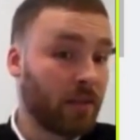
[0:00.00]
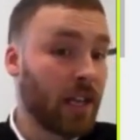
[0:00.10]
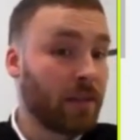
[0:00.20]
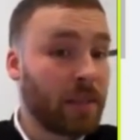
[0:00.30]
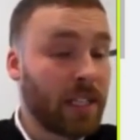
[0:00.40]

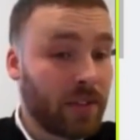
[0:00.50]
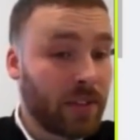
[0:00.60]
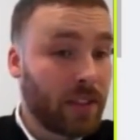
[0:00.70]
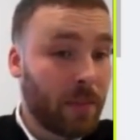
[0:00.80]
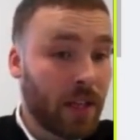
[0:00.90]
to be
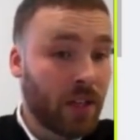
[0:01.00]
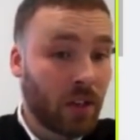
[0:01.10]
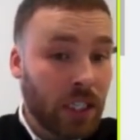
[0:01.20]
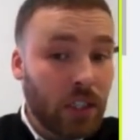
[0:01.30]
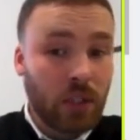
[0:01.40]
different depending
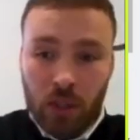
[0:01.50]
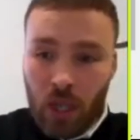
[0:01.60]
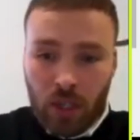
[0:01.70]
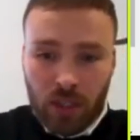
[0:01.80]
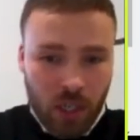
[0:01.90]
on each new
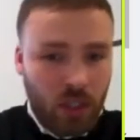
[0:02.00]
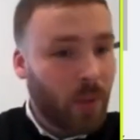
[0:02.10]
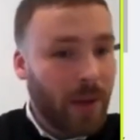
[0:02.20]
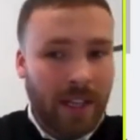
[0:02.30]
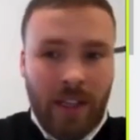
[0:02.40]
starter, so
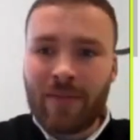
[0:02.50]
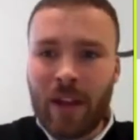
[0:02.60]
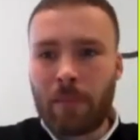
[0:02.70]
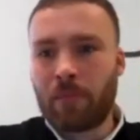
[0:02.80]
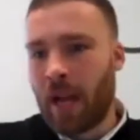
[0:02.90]
we can leave
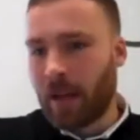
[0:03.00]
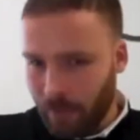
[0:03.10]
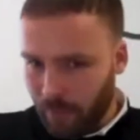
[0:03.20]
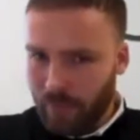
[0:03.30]
that blank.